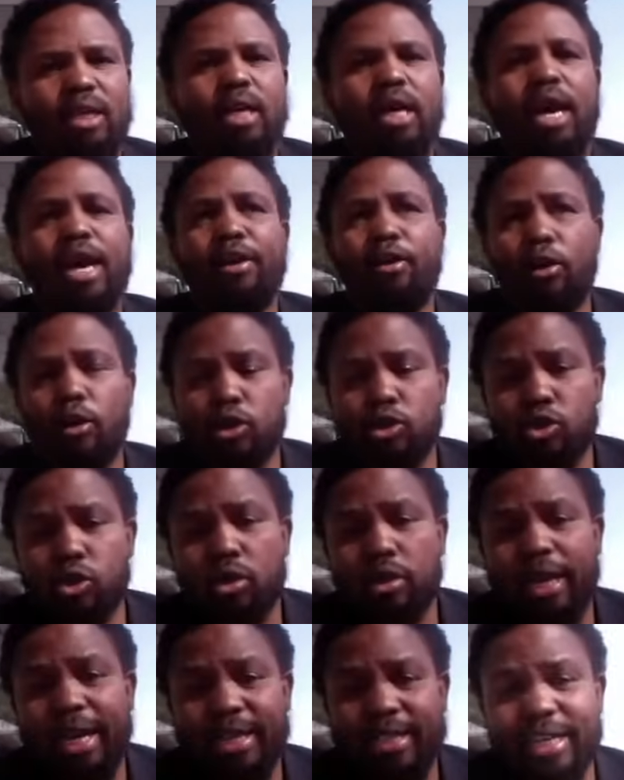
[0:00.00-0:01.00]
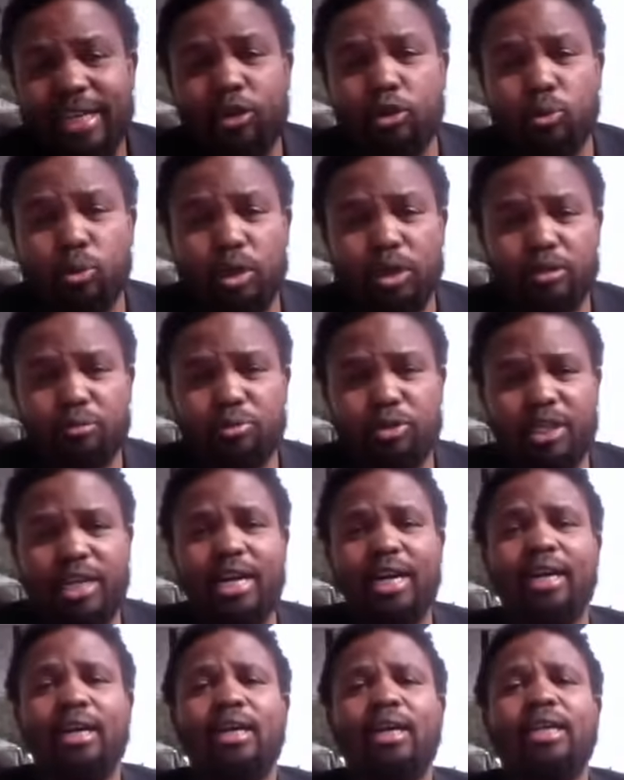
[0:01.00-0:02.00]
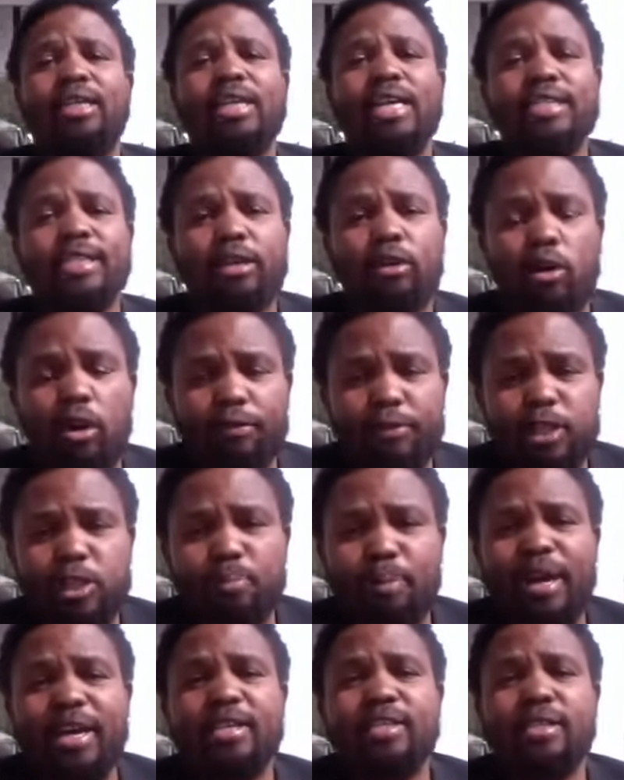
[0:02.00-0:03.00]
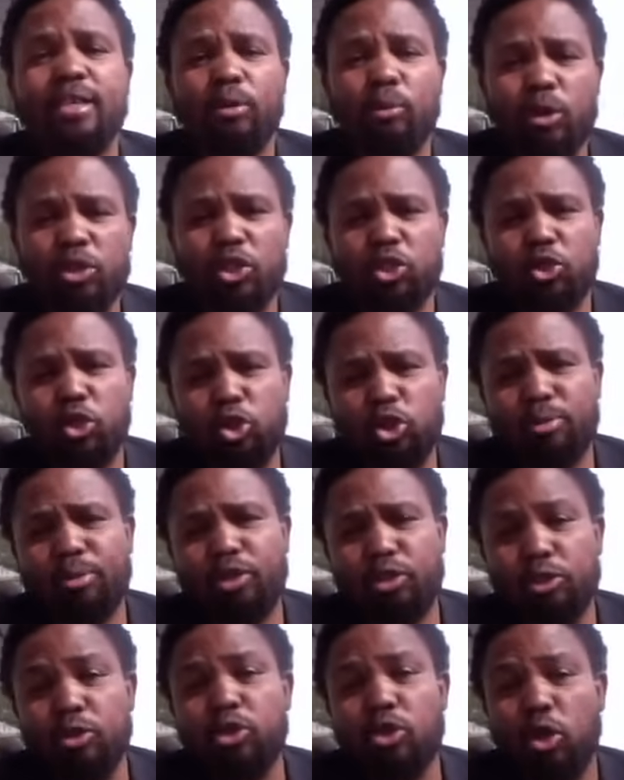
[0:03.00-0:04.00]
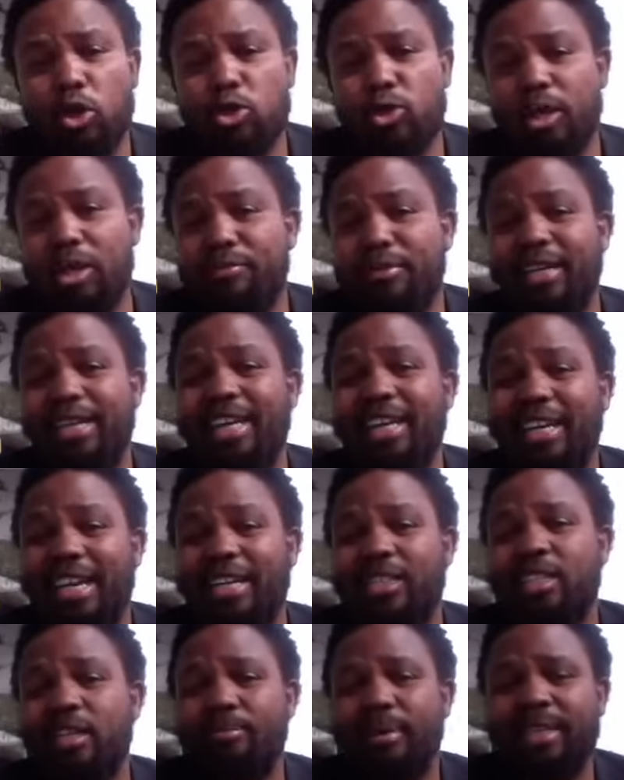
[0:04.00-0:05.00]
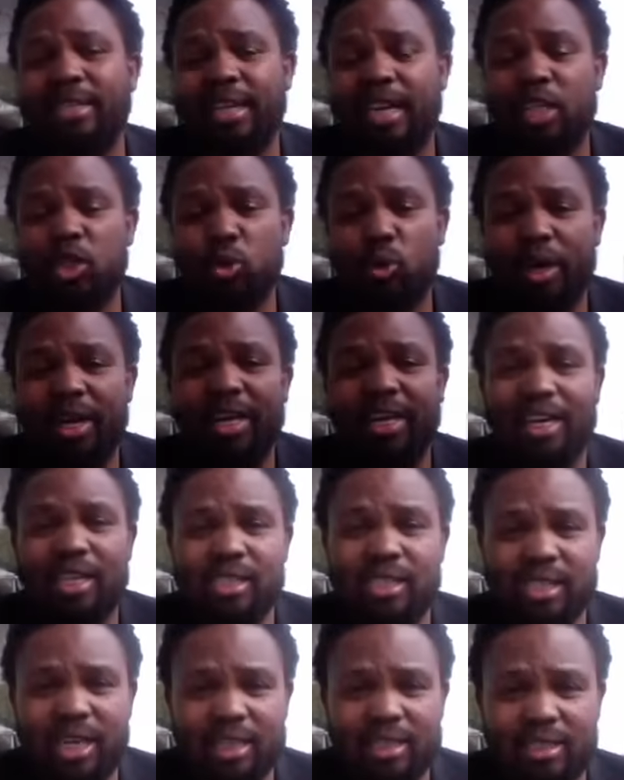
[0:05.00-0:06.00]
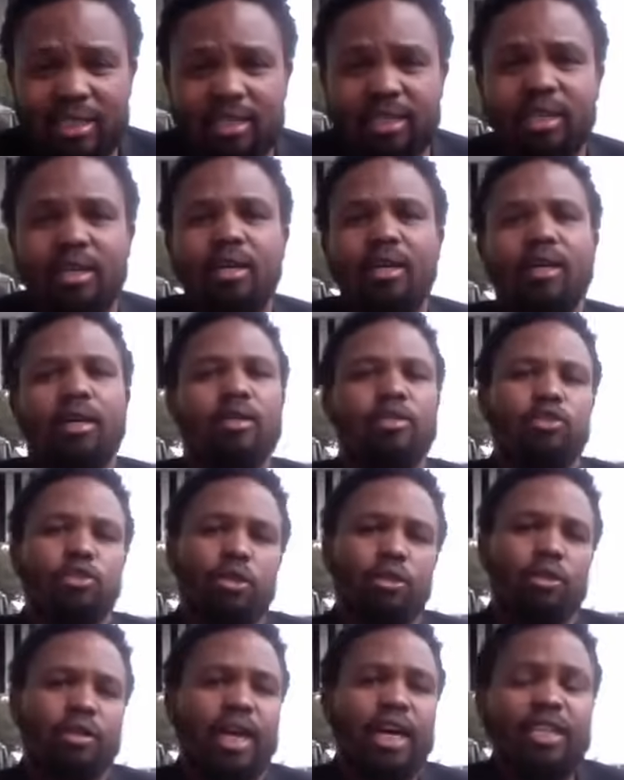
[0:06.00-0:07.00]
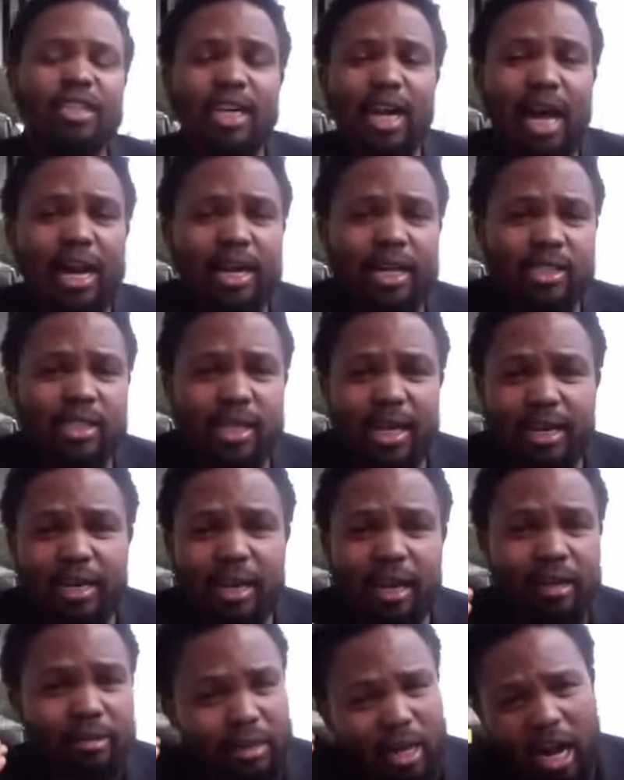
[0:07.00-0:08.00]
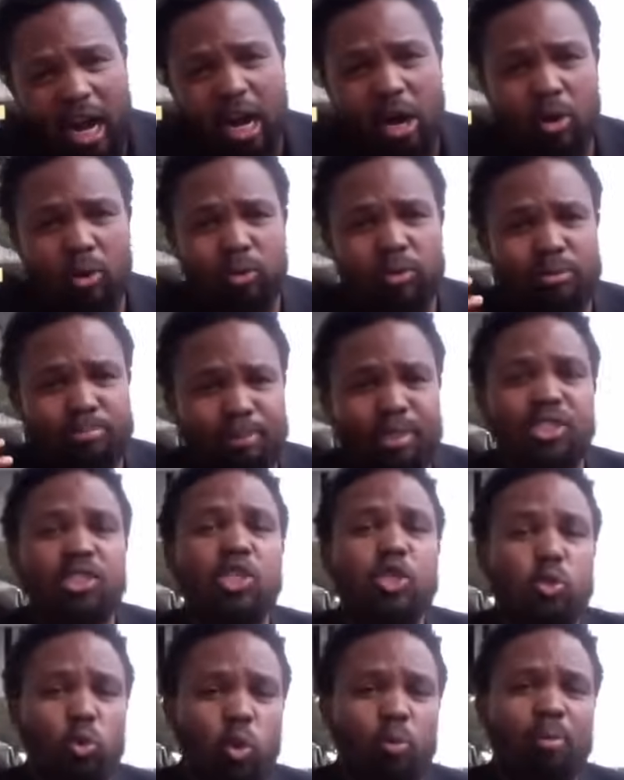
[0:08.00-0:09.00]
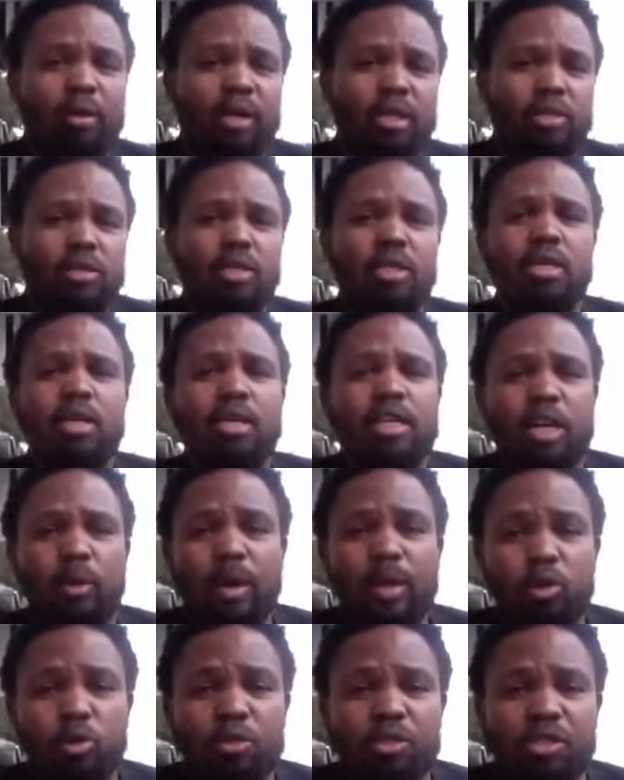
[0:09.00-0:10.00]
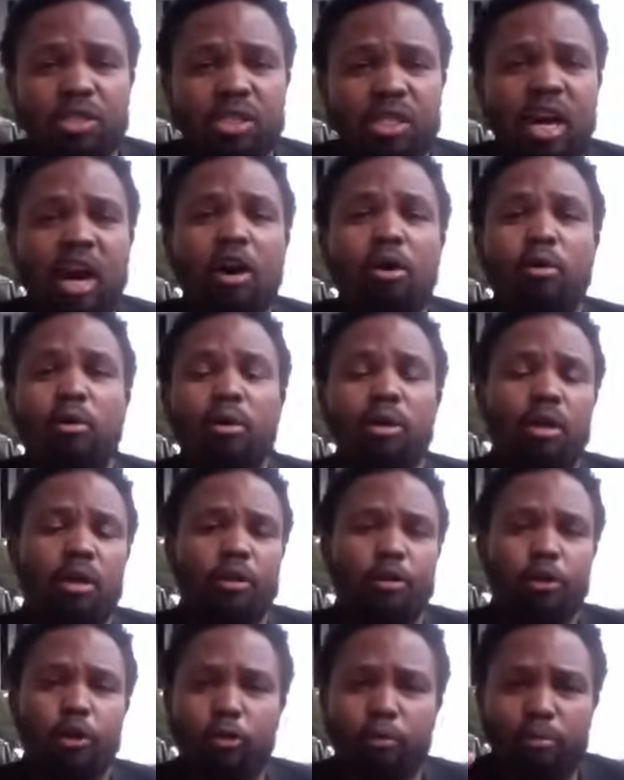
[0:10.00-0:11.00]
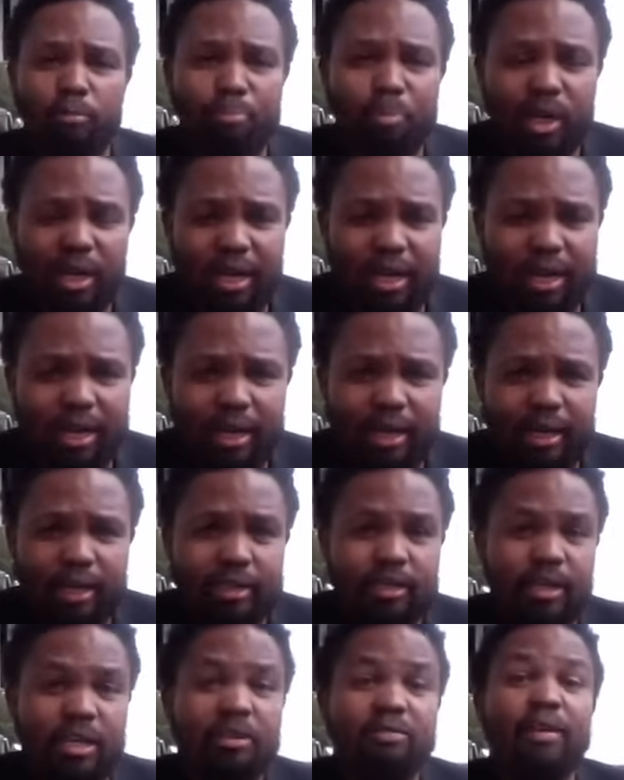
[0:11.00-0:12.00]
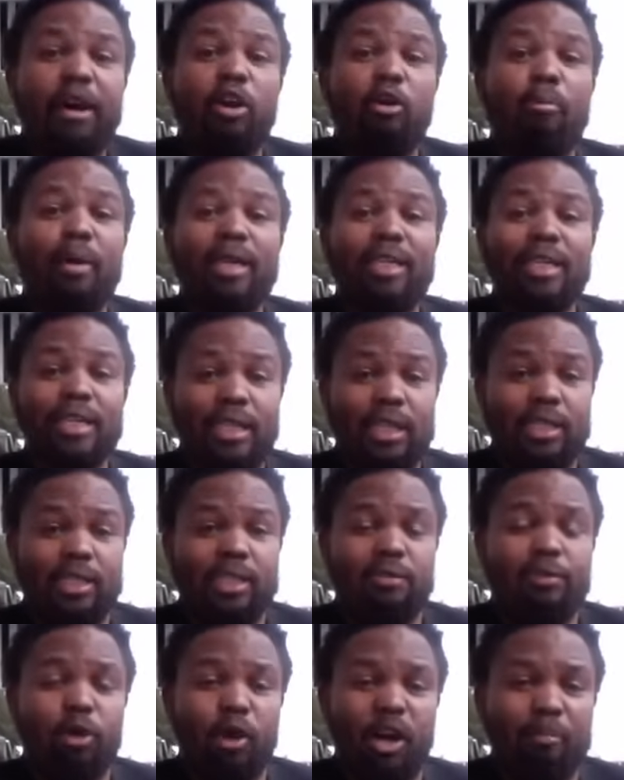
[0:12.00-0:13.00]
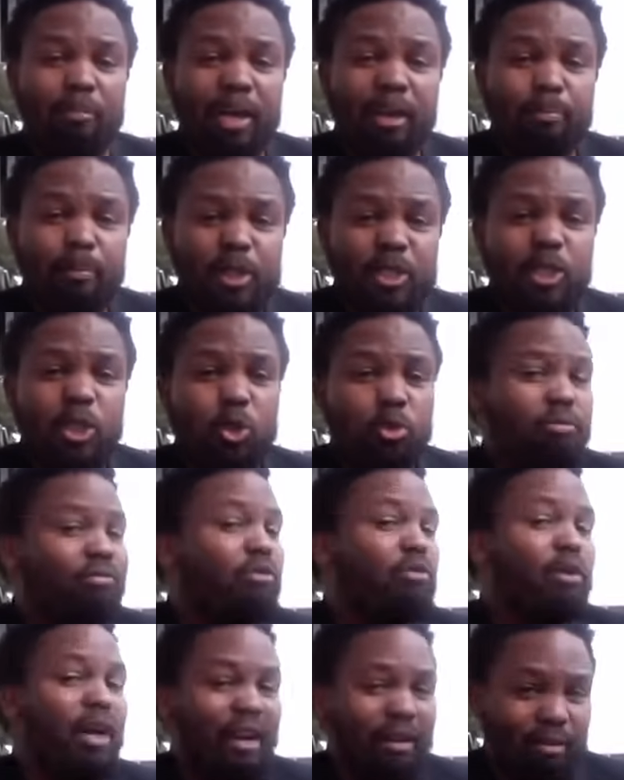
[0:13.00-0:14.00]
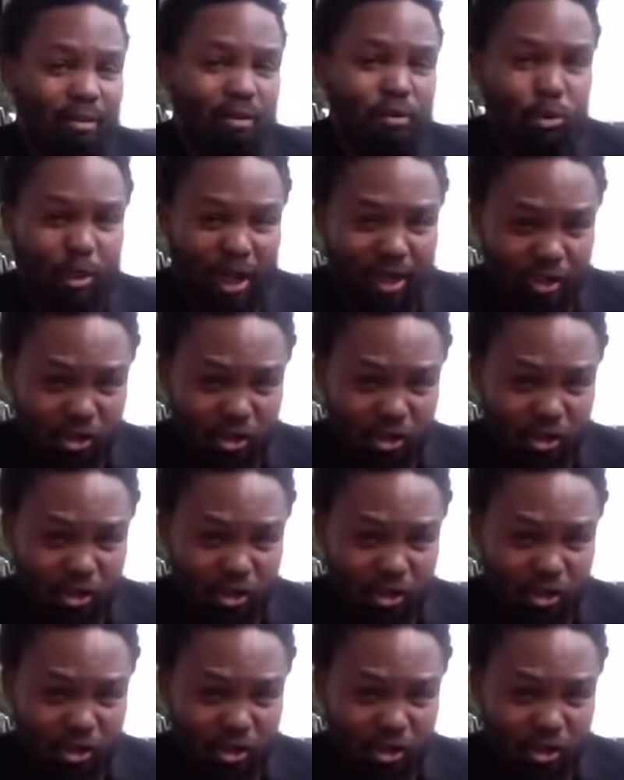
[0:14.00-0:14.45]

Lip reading: And also later you will hear there's an office space which is going to be used also even in Nelson Mandela Square in Samte. So get to understand how business operates. They want to see how your environment is, if they want to make business with you, and you can